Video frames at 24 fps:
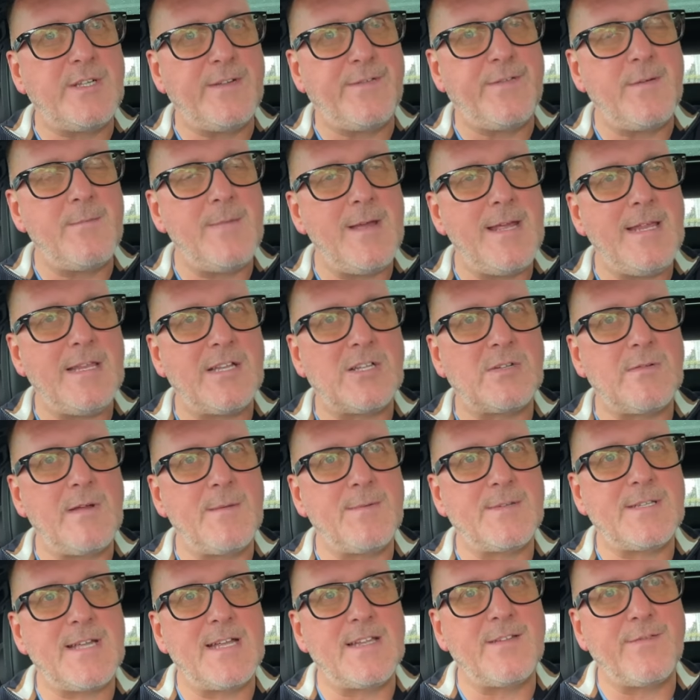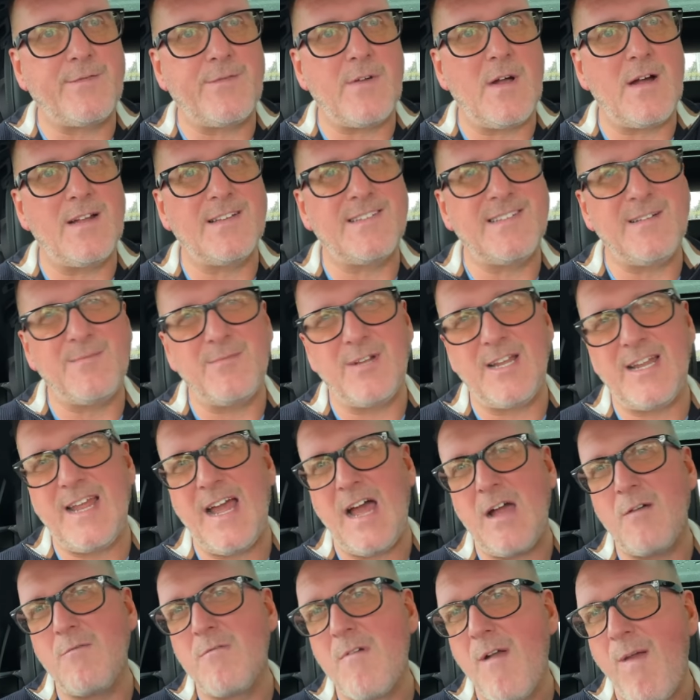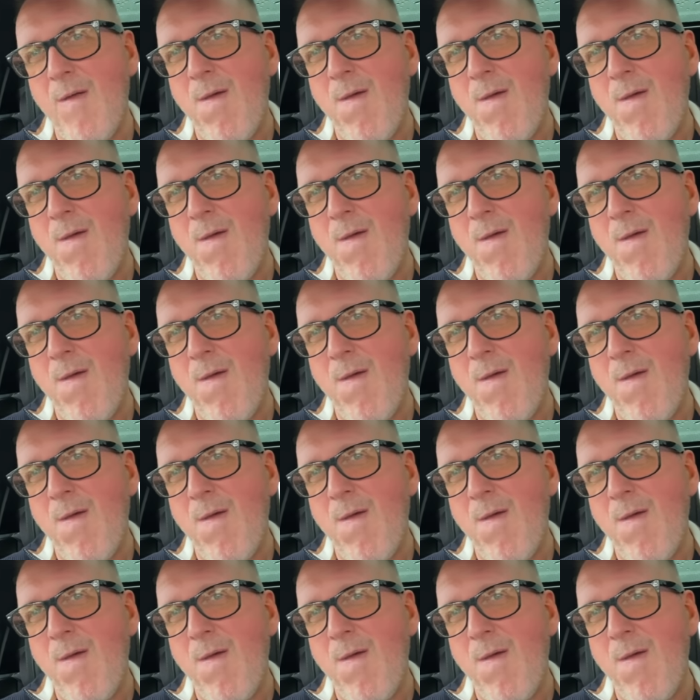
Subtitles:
for me, the sweet potato fries. So I'm going to go